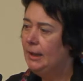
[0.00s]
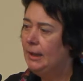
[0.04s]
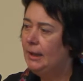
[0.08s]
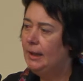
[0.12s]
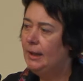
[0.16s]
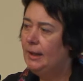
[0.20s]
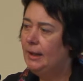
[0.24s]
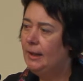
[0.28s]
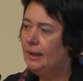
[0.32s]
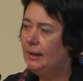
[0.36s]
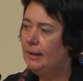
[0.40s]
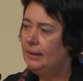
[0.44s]

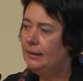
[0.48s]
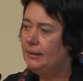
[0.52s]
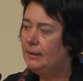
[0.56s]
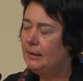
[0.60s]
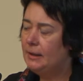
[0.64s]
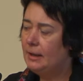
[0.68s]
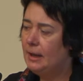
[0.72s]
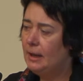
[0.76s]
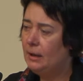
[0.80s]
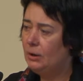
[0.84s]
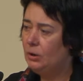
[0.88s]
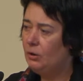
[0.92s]
The
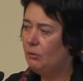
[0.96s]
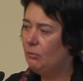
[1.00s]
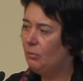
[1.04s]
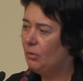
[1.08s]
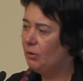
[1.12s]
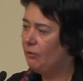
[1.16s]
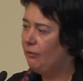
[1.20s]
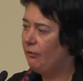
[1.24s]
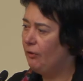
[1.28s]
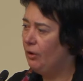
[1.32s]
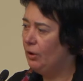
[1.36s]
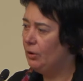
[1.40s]
kind of
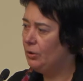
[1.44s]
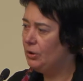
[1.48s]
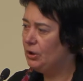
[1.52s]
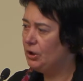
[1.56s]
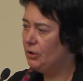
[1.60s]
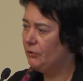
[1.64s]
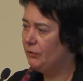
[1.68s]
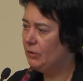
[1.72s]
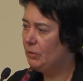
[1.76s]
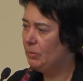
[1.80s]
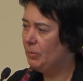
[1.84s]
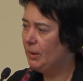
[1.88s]
morphology
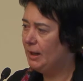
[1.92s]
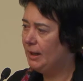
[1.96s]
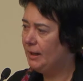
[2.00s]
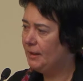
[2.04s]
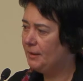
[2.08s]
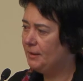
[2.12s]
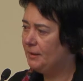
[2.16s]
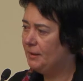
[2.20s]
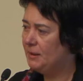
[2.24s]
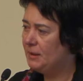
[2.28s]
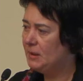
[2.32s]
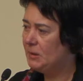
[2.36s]
of the
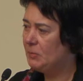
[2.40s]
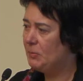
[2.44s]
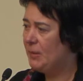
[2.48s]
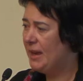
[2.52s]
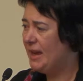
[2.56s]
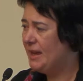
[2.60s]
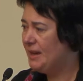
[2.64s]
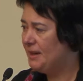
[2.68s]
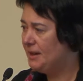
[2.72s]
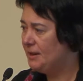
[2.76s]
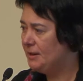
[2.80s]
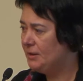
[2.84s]
party is
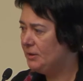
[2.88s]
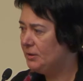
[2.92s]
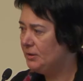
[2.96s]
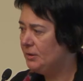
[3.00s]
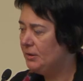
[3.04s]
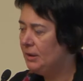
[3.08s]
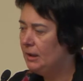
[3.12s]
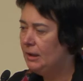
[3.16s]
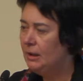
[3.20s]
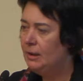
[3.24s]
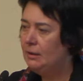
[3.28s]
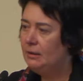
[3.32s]
pagan.
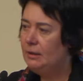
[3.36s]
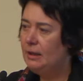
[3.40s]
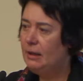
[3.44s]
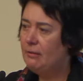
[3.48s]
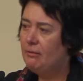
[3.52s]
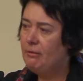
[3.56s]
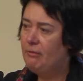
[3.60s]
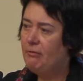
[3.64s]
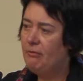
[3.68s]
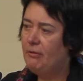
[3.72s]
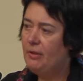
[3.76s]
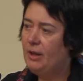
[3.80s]
They
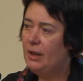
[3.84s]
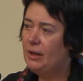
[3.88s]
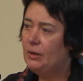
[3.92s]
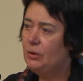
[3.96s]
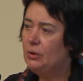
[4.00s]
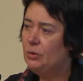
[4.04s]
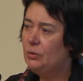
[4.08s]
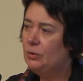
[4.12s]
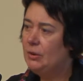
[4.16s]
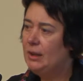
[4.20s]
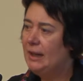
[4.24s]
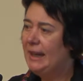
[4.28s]
refer
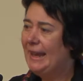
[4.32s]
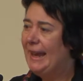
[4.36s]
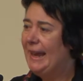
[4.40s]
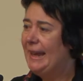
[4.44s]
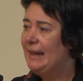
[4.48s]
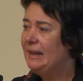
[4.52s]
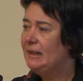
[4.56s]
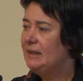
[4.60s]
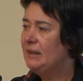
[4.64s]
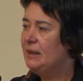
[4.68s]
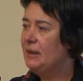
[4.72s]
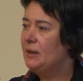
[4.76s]
to the
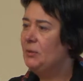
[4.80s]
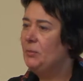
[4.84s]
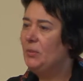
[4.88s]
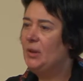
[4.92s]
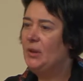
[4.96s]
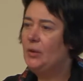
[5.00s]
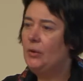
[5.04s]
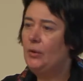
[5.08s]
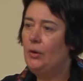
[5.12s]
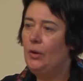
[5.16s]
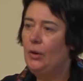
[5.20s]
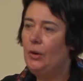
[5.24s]
Celtic
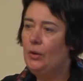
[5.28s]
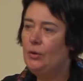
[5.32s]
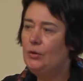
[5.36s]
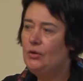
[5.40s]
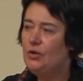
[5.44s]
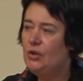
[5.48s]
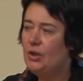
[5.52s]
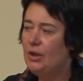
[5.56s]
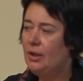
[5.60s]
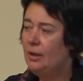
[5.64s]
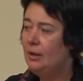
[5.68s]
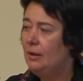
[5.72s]

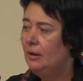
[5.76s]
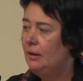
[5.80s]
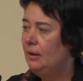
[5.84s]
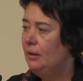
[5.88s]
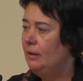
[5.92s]
mythology.